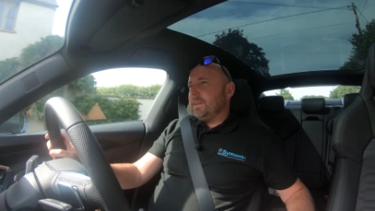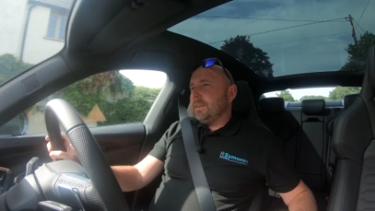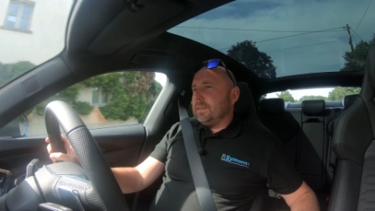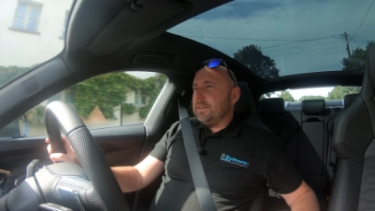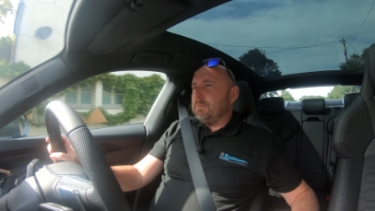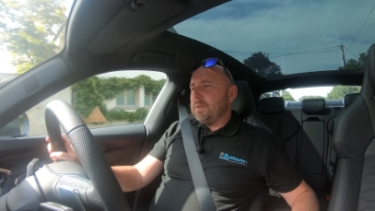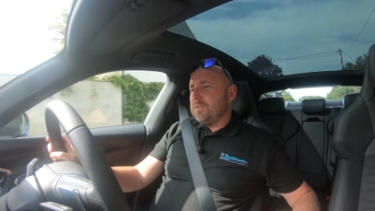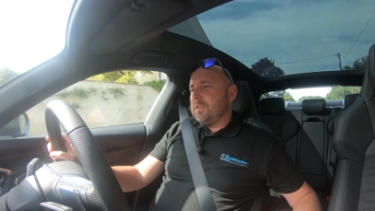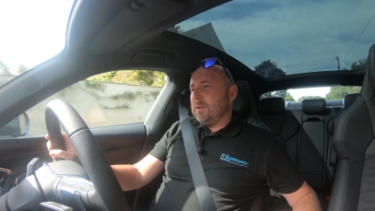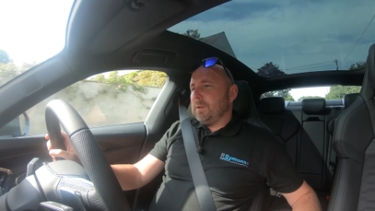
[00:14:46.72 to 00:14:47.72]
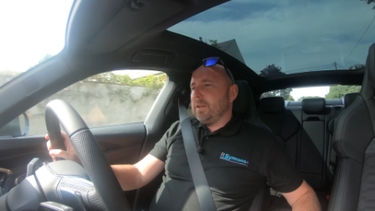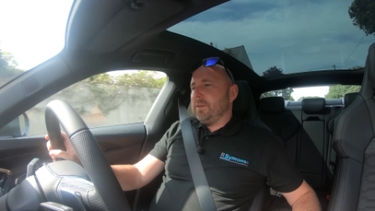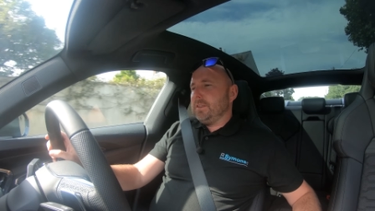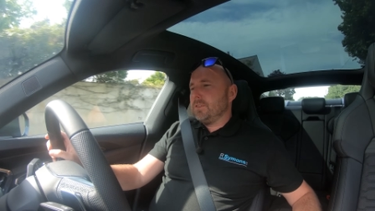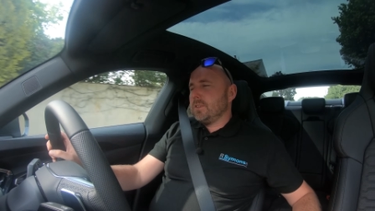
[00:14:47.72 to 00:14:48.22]
But let's see how we're
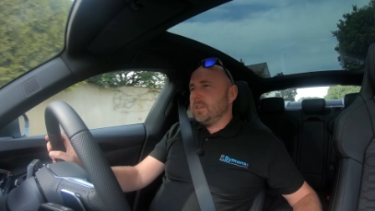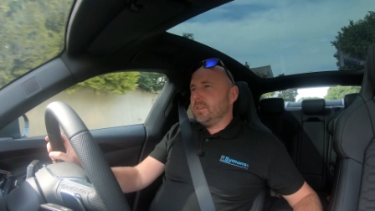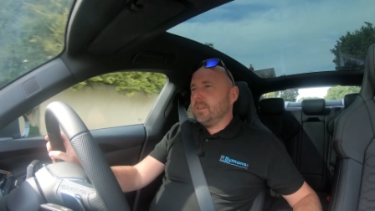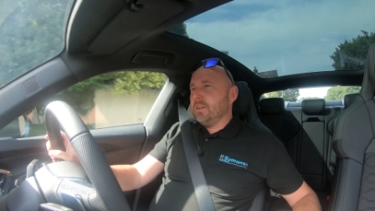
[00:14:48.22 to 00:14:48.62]
going. So